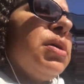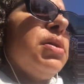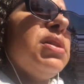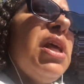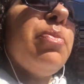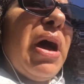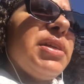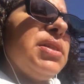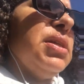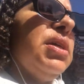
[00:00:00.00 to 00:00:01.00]
stay
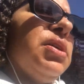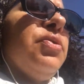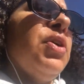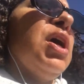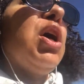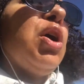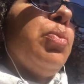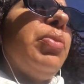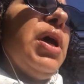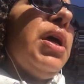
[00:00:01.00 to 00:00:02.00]
positive.
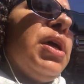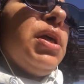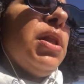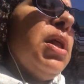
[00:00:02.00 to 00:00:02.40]
But